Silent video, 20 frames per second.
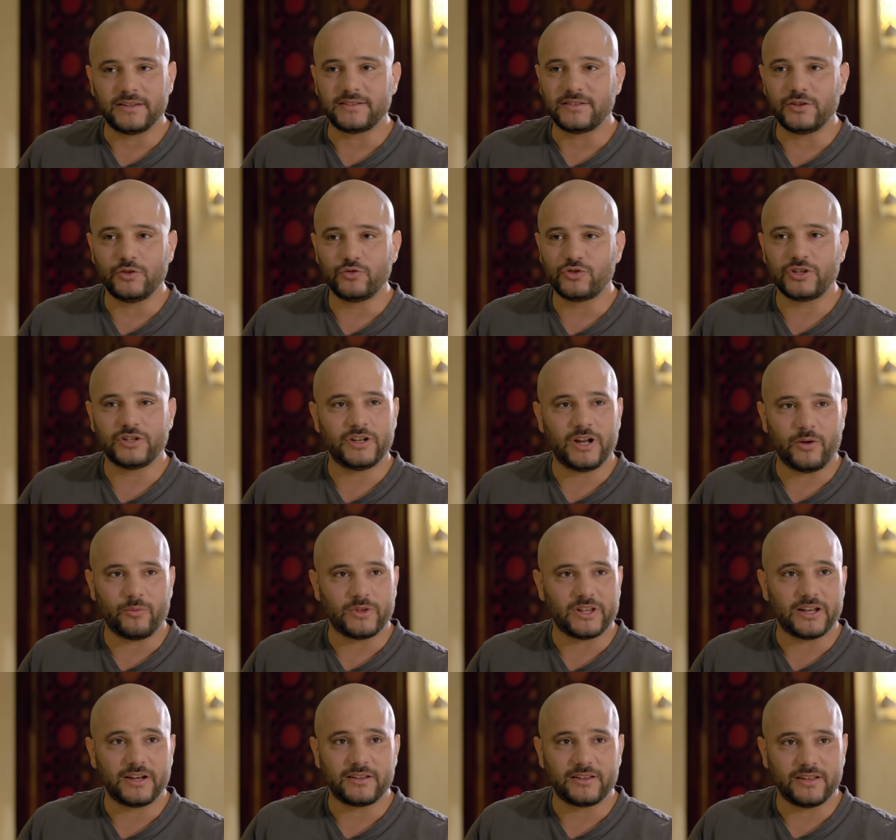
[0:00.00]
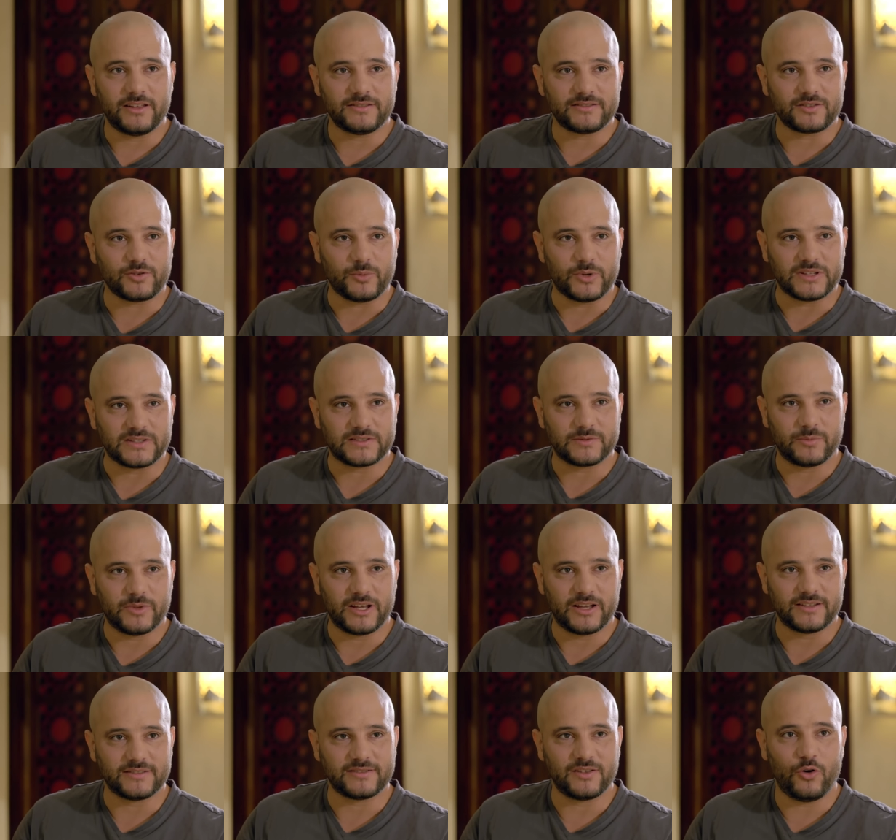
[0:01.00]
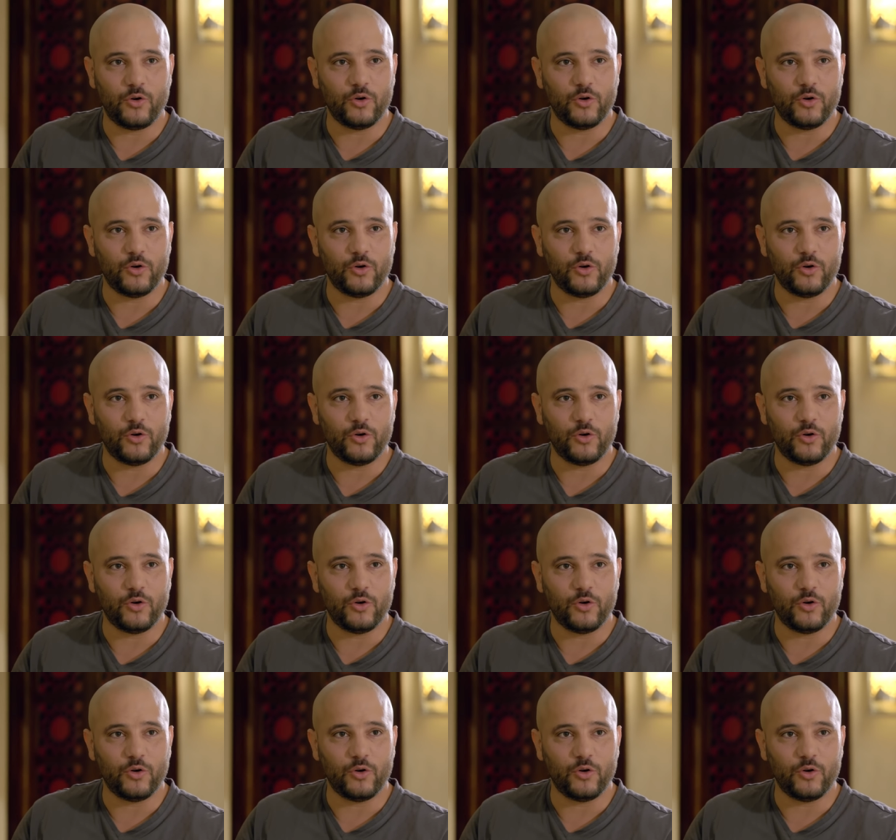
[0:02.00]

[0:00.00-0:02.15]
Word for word: it's usually not related to instruments because the